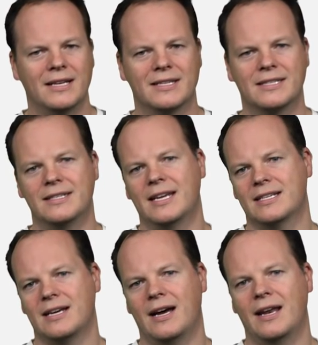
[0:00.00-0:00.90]

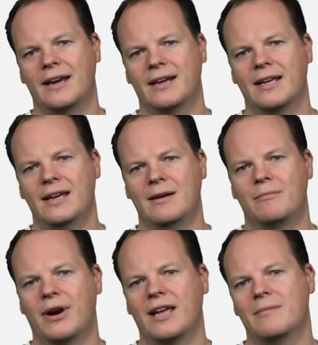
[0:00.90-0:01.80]
syntax highlighting,
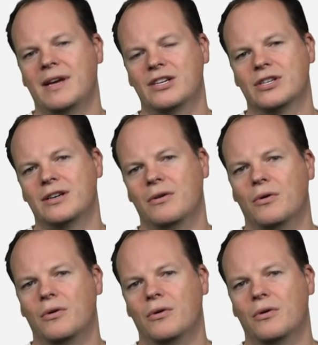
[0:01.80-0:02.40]
bracket matching,